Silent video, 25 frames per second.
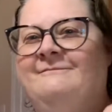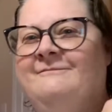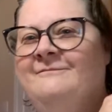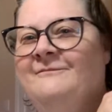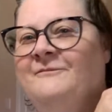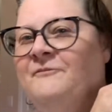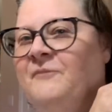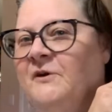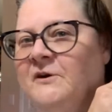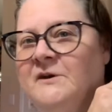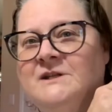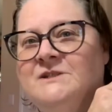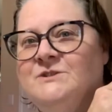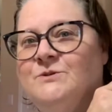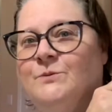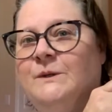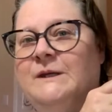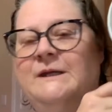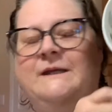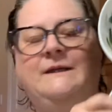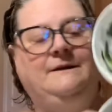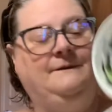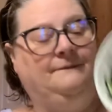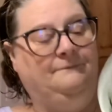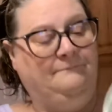Very
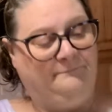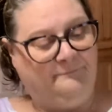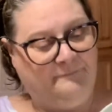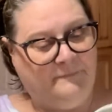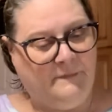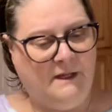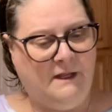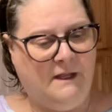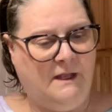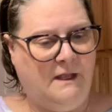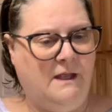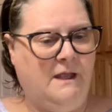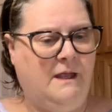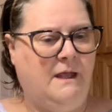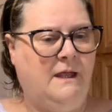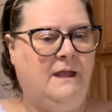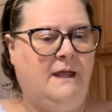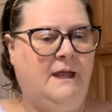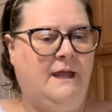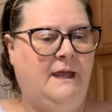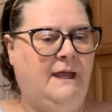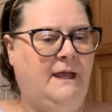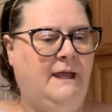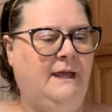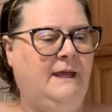sweet.
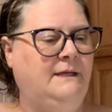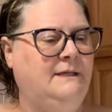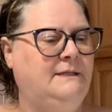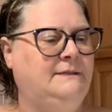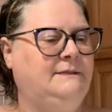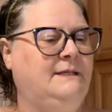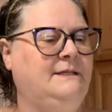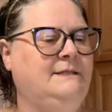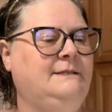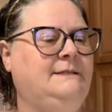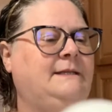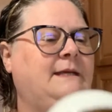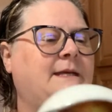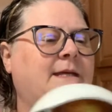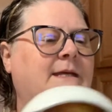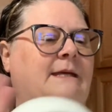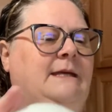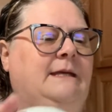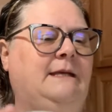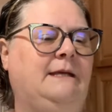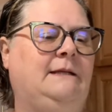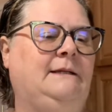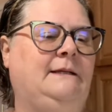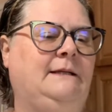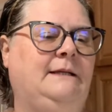And it does say
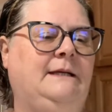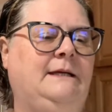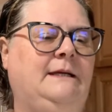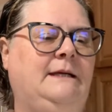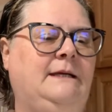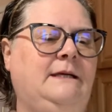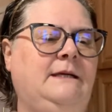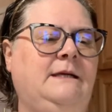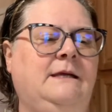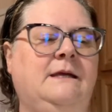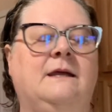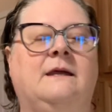Italy